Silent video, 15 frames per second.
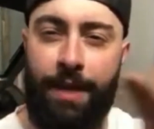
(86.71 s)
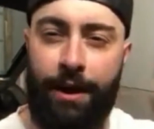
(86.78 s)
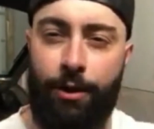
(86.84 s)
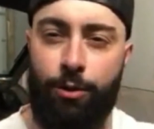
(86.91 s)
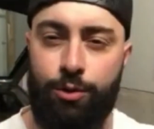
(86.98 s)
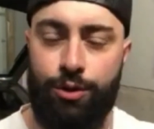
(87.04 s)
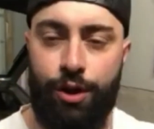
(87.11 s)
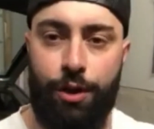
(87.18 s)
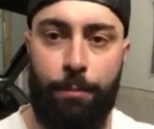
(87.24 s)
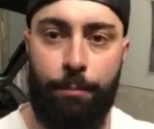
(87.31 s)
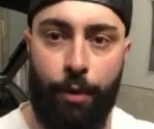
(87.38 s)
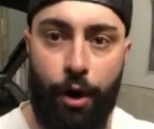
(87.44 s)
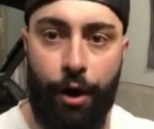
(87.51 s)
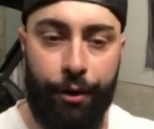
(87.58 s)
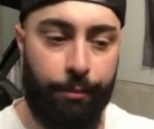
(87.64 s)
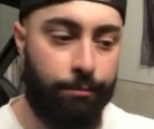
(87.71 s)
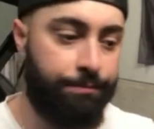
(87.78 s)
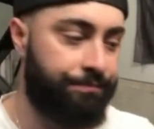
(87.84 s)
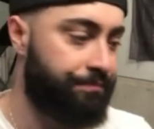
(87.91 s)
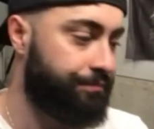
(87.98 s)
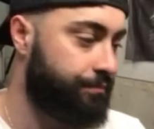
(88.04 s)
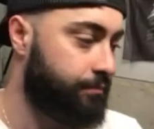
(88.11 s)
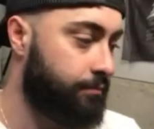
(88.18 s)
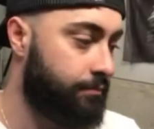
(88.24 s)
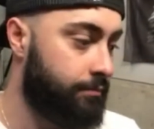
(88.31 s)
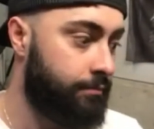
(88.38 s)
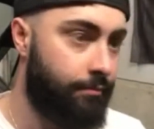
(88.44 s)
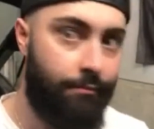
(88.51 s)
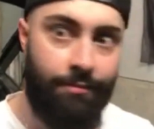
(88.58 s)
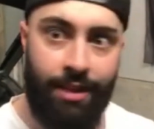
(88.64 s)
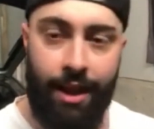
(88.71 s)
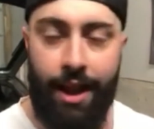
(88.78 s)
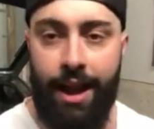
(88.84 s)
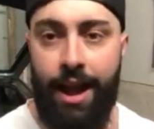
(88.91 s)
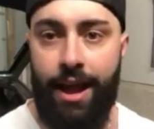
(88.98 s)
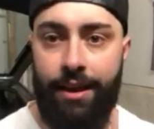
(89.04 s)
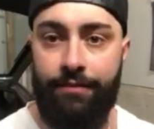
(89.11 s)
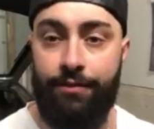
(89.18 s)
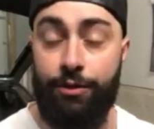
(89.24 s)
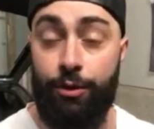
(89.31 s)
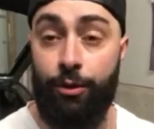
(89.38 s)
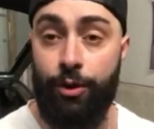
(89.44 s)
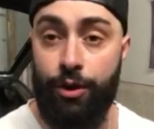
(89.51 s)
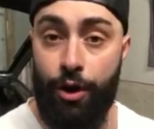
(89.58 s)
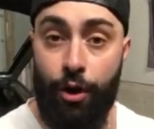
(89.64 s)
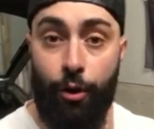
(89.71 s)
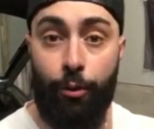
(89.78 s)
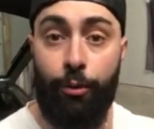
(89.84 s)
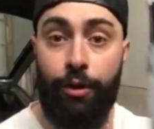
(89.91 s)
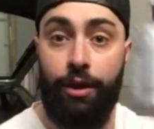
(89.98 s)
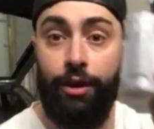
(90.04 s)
that goes on the bottom. And if you don't know,